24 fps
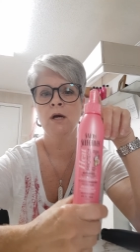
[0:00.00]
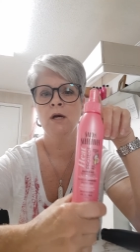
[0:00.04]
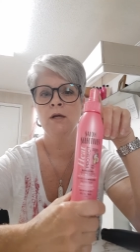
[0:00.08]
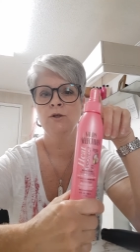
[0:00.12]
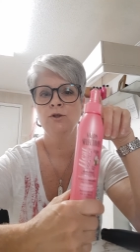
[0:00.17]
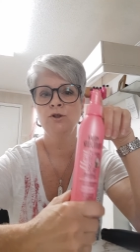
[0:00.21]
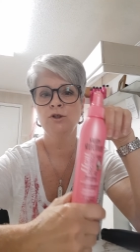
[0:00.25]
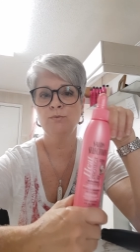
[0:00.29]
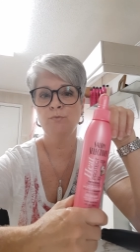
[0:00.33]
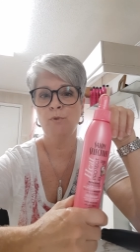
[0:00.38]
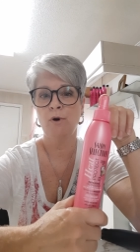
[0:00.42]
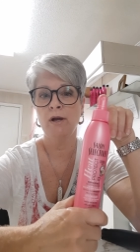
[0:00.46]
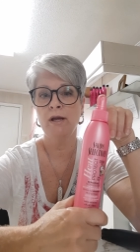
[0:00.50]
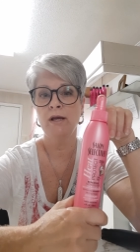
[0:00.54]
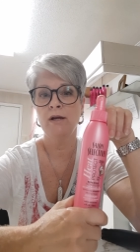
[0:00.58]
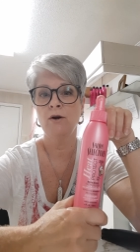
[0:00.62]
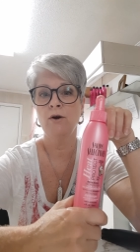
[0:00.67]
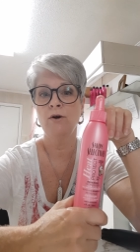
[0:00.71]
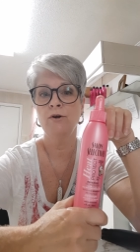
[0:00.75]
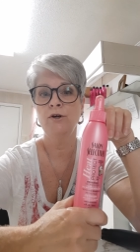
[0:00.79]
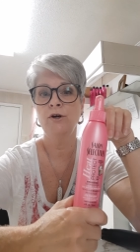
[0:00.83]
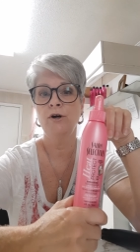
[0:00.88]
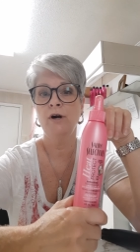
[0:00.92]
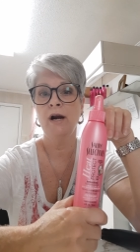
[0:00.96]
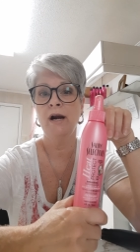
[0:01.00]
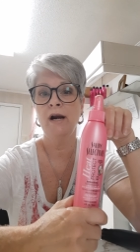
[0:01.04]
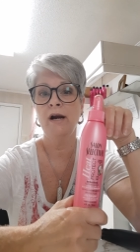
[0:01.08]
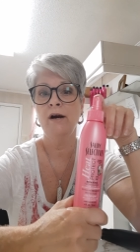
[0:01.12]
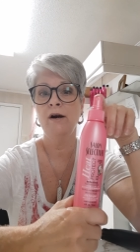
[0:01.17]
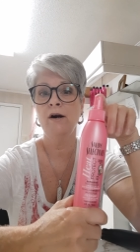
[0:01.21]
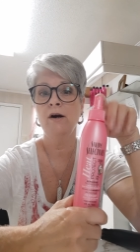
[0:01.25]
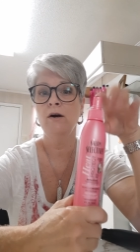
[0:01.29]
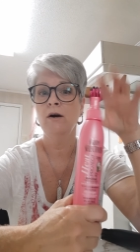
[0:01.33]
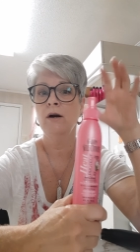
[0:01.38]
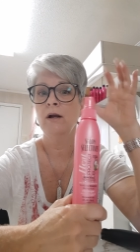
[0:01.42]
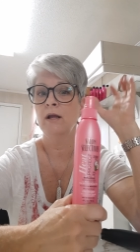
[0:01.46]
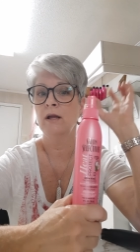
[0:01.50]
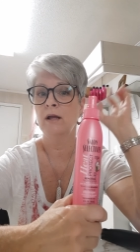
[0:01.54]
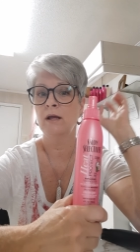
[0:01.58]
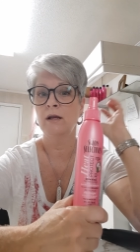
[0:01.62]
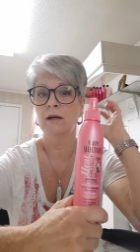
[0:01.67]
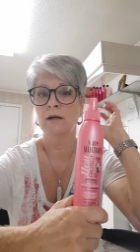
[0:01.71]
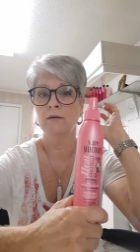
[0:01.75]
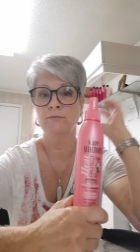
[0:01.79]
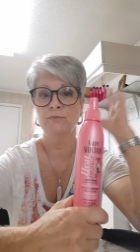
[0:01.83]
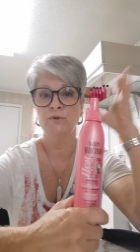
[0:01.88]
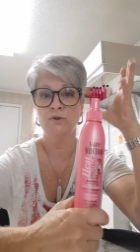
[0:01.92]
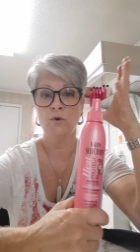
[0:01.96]
You spray it on your hair, it
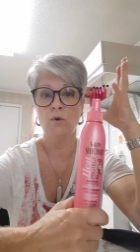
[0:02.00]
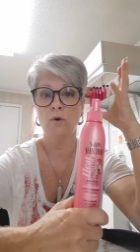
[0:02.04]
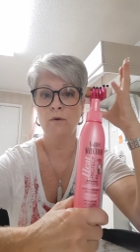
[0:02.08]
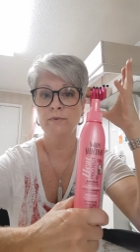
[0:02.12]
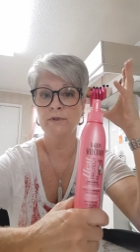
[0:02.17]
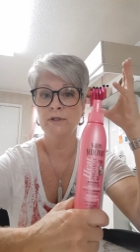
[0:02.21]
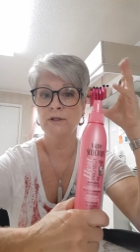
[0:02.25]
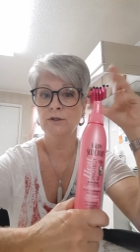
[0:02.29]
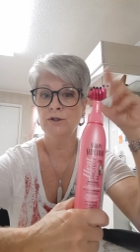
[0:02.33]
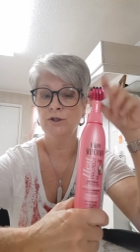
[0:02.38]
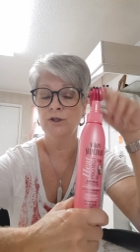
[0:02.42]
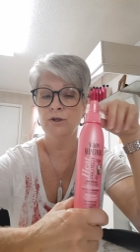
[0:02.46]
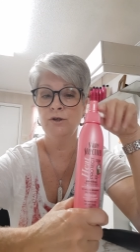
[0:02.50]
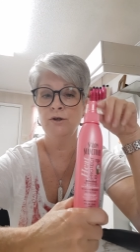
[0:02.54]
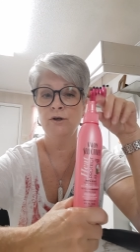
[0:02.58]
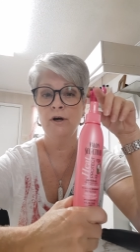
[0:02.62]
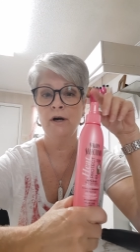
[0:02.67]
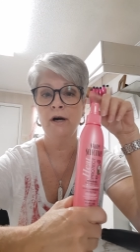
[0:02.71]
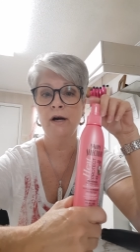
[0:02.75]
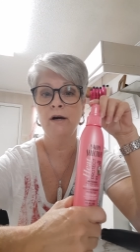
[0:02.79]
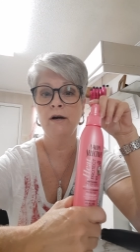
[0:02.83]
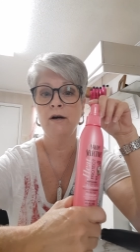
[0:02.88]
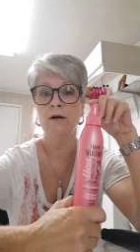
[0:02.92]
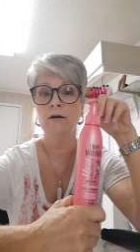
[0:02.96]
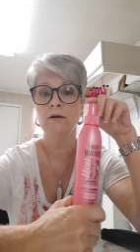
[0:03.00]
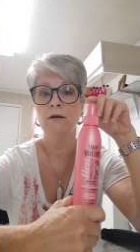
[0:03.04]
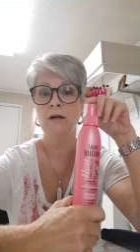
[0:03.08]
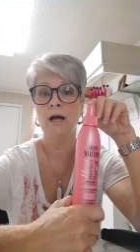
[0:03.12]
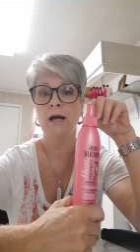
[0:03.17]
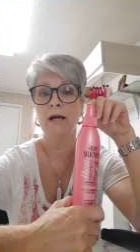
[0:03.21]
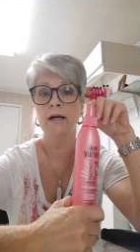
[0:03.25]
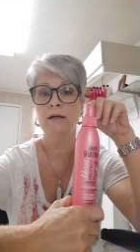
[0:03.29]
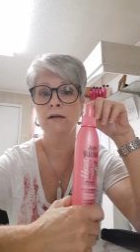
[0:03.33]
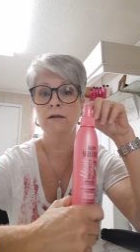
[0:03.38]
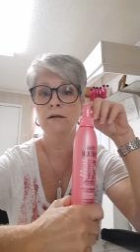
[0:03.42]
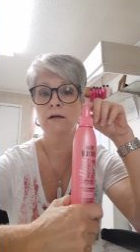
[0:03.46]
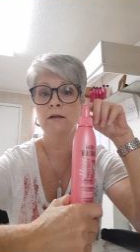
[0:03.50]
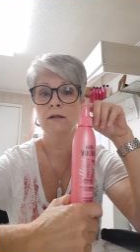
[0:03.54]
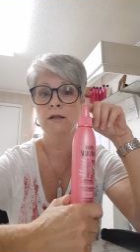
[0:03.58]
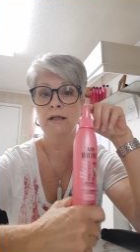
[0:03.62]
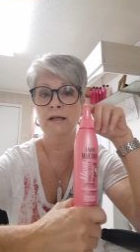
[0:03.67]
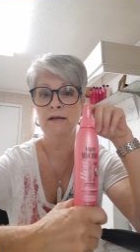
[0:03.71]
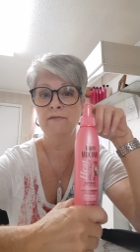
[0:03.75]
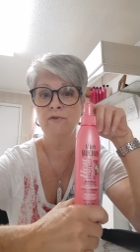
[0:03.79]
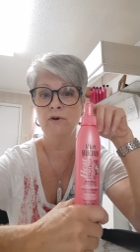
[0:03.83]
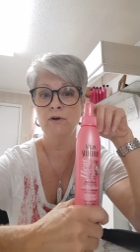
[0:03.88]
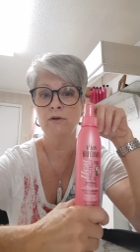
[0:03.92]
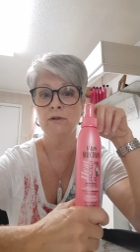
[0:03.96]
absorbs into your hair like a
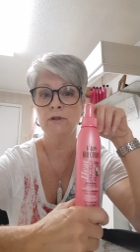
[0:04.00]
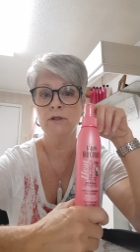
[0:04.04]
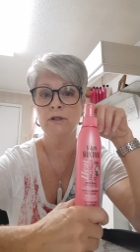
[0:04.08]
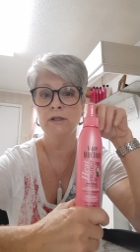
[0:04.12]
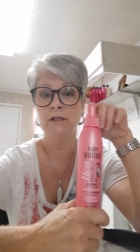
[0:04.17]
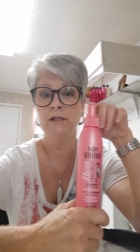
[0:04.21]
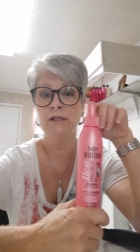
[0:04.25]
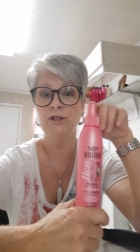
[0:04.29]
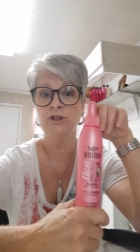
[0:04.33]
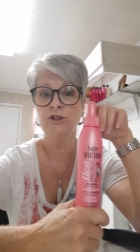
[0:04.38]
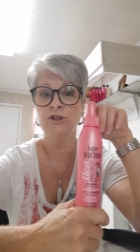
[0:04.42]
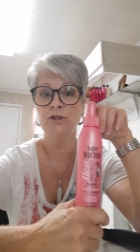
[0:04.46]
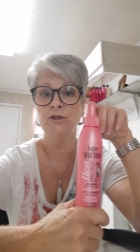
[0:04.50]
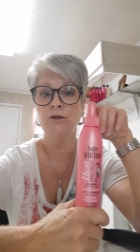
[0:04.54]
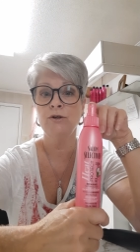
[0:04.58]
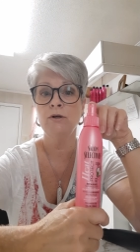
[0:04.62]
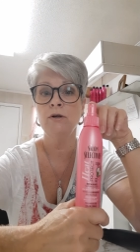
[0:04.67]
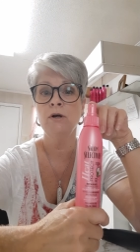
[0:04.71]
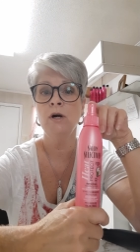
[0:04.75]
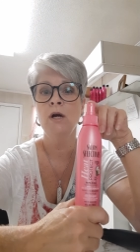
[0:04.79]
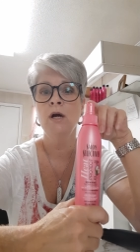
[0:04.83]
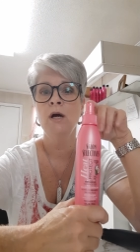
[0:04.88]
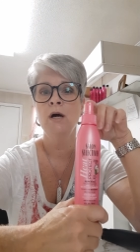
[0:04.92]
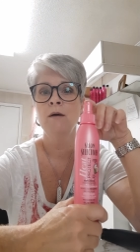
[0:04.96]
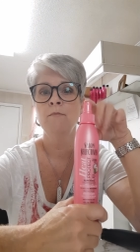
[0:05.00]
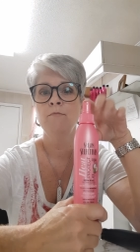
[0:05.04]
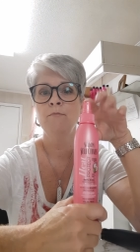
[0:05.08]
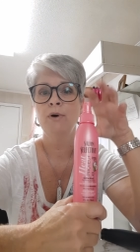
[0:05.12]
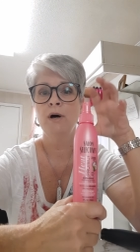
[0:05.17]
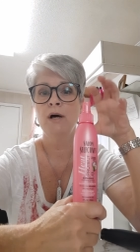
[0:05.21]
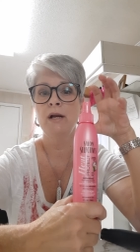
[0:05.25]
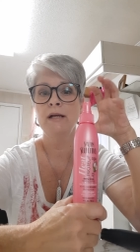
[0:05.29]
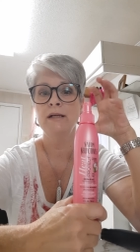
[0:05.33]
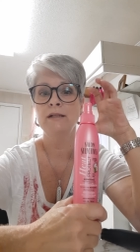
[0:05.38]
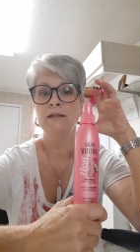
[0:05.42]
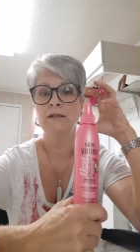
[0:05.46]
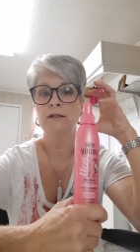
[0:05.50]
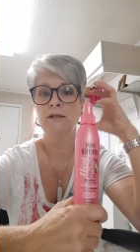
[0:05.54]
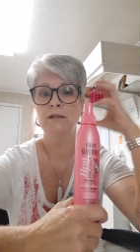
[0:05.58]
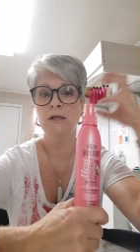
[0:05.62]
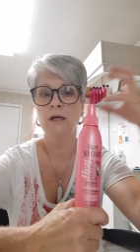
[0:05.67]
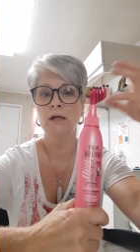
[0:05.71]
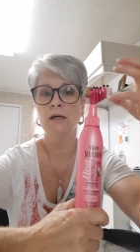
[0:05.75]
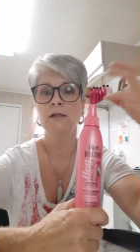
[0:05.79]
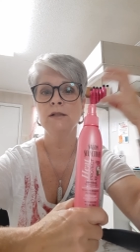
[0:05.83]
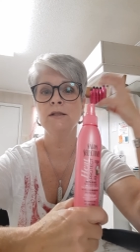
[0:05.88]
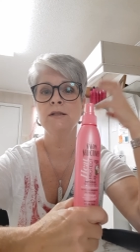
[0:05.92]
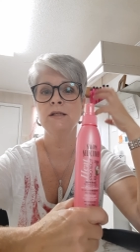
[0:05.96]
leave-on conditioner, but it
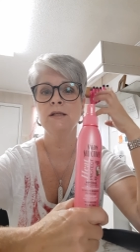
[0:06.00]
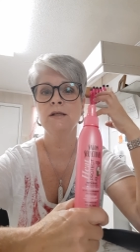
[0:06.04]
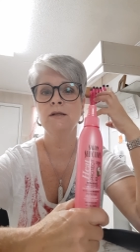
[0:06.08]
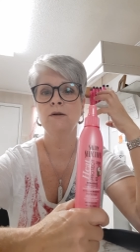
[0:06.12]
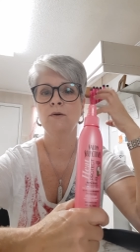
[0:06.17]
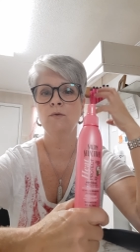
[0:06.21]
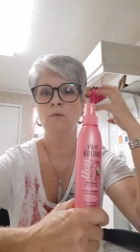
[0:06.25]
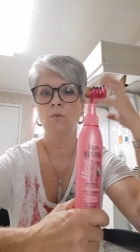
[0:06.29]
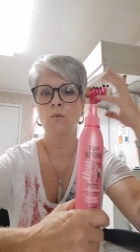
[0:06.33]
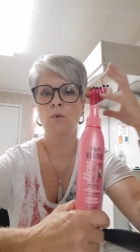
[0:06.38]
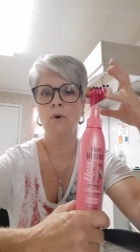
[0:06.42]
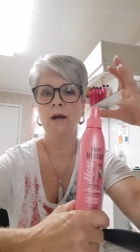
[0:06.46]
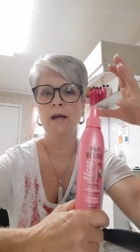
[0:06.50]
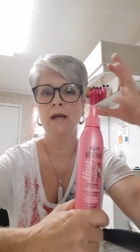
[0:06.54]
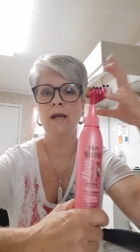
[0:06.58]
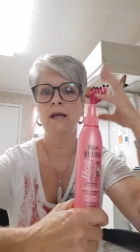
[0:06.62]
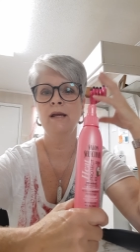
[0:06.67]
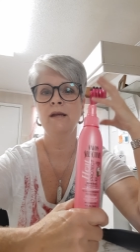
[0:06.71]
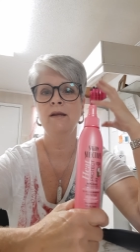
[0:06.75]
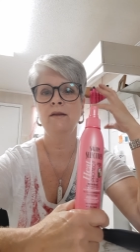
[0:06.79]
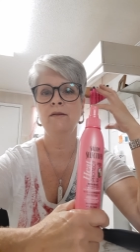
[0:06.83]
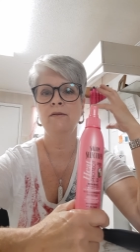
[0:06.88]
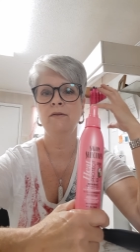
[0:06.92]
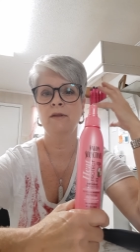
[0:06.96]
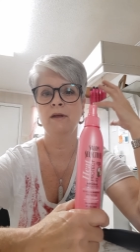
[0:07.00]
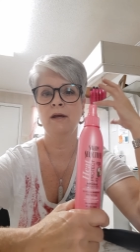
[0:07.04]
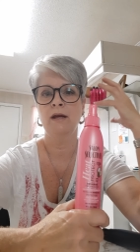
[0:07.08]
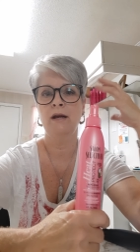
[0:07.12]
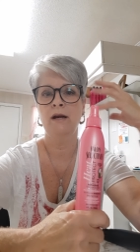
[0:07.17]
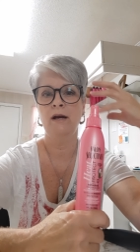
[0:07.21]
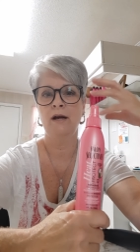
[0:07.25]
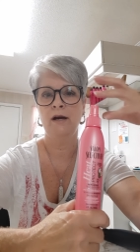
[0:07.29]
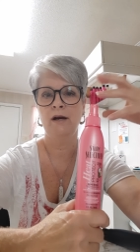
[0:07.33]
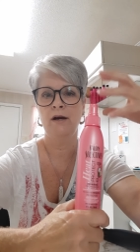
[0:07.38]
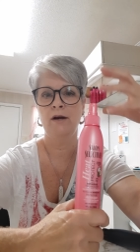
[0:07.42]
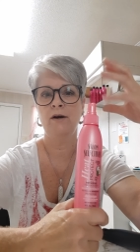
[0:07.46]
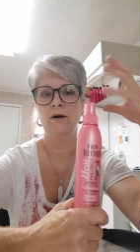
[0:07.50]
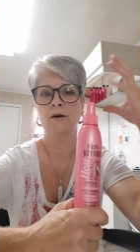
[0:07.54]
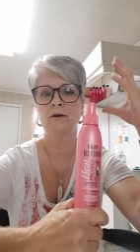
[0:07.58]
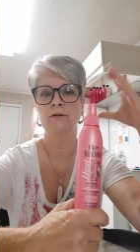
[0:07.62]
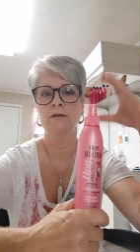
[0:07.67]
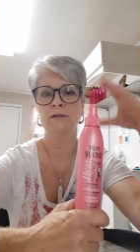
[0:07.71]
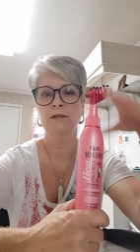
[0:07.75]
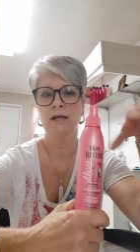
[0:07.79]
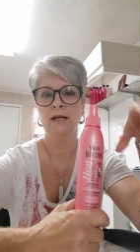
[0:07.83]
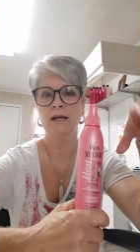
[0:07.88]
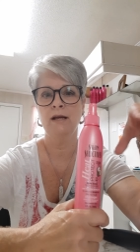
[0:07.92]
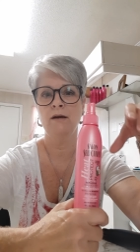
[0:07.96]
doesn't weigh the hair
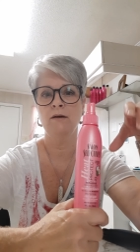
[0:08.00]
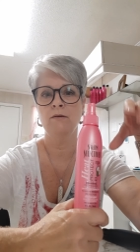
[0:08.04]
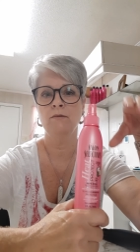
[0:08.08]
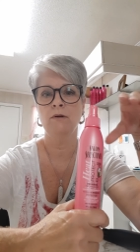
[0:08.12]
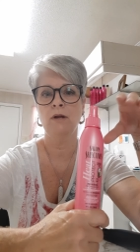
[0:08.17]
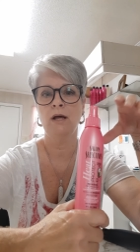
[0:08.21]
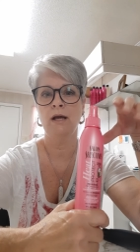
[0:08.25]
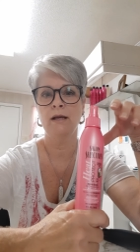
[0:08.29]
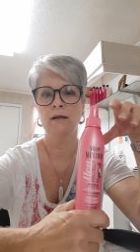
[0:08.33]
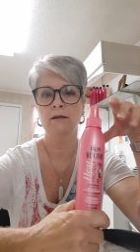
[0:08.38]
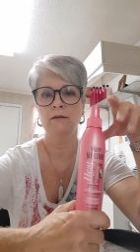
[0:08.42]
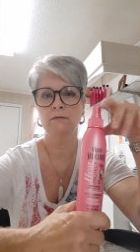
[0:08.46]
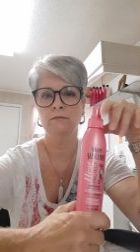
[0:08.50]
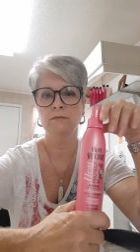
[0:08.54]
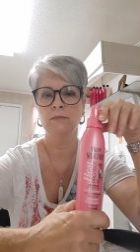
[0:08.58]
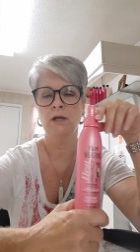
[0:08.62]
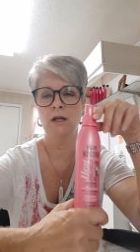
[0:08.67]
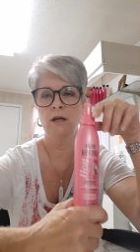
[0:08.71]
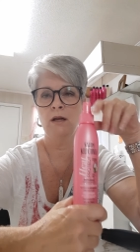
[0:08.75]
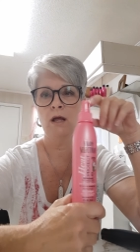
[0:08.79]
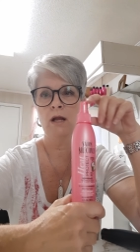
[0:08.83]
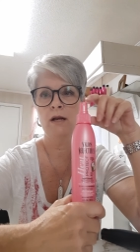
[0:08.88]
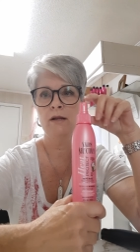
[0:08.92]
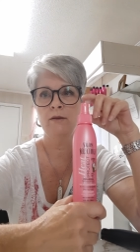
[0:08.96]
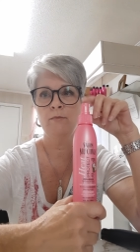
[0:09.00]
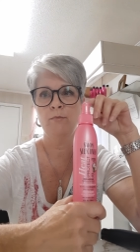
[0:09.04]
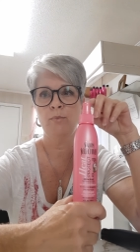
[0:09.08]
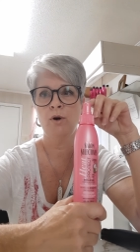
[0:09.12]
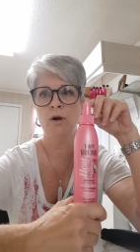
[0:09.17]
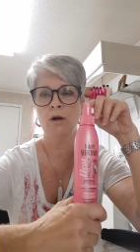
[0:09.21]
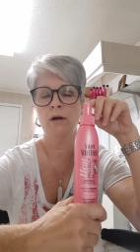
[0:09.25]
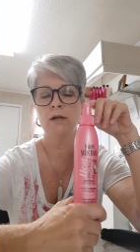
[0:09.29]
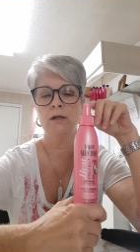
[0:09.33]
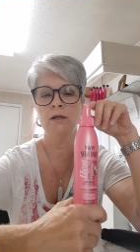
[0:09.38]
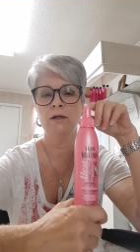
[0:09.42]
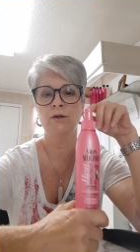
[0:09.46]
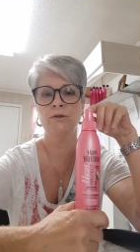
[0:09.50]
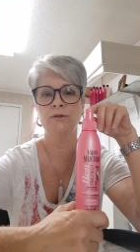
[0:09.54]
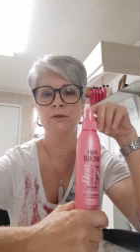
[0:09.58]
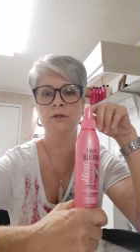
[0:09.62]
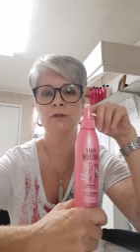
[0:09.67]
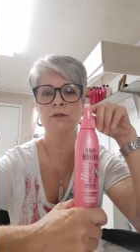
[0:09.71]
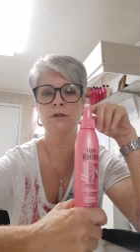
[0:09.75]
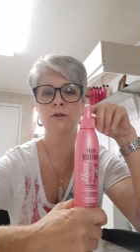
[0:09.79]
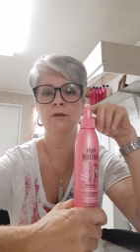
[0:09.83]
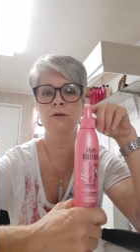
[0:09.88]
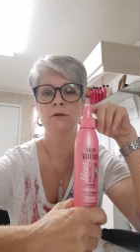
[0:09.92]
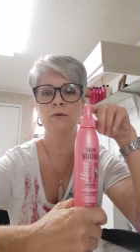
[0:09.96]
down like a lot of products
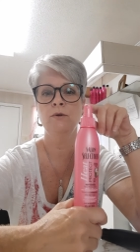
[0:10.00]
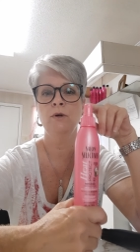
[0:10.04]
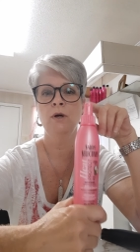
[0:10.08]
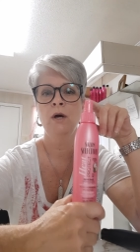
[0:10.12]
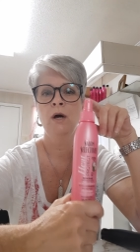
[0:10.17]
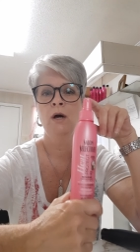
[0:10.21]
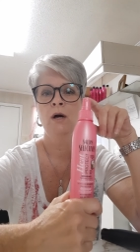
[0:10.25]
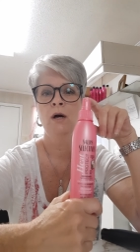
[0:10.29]
do.